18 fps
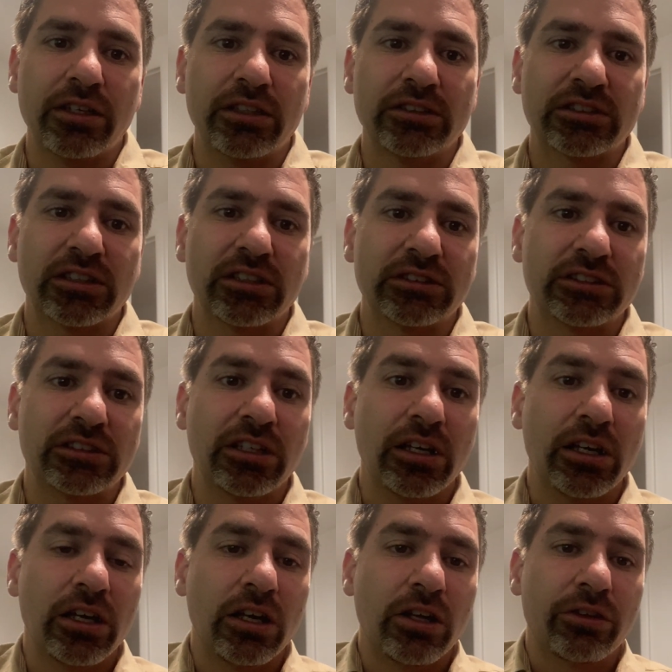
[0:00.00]
Is it
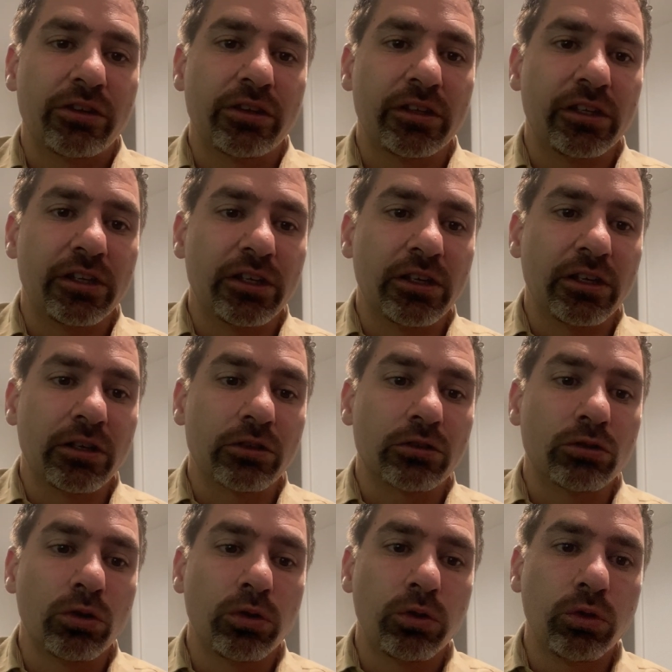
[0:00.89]
the
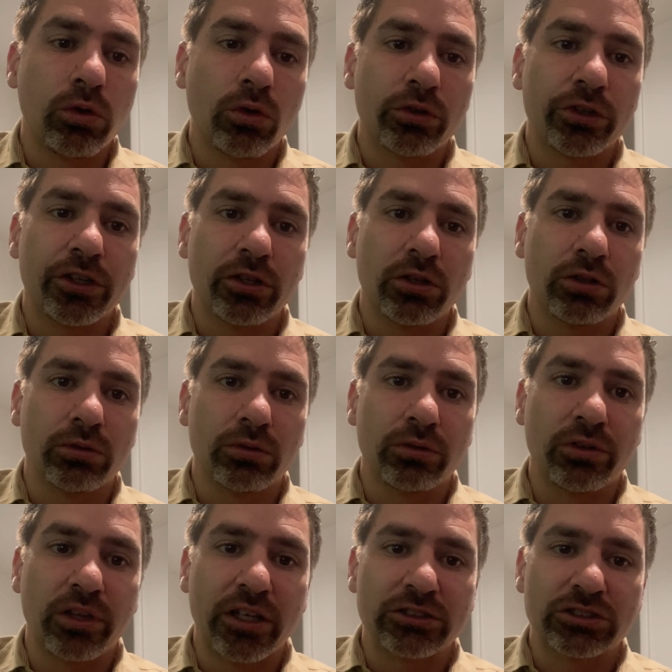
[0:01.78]
colonial
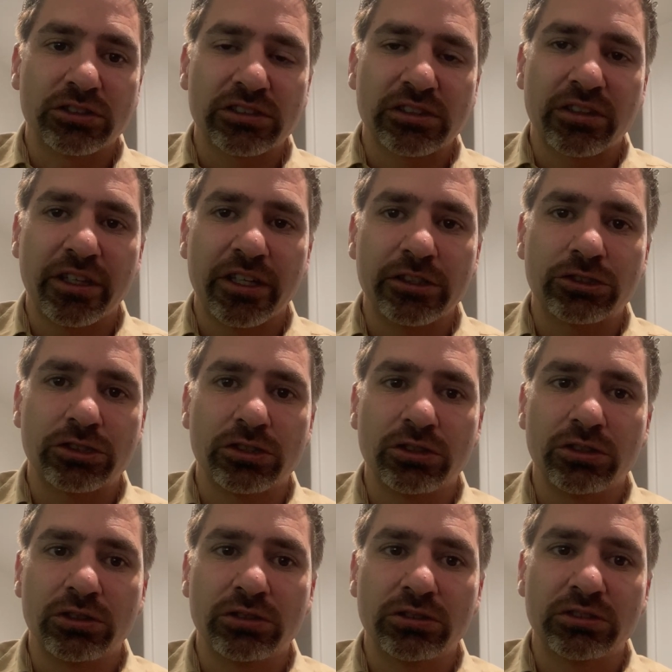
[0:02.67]

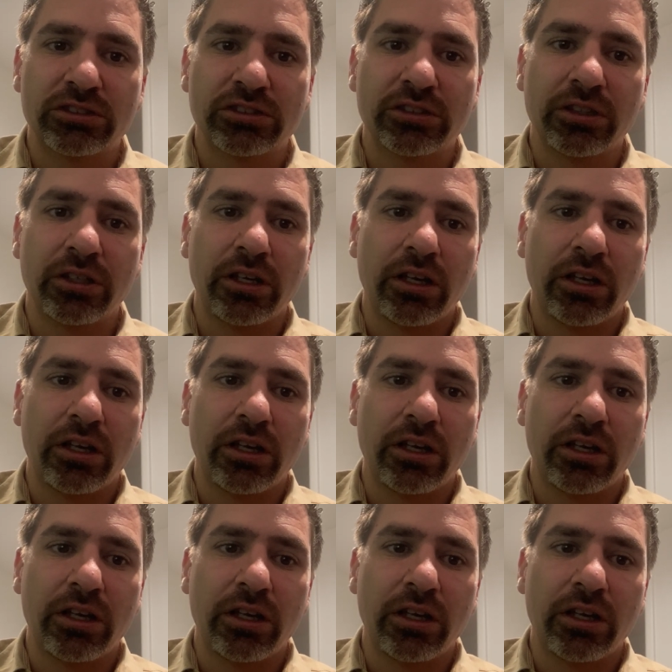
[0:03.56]
legislatures,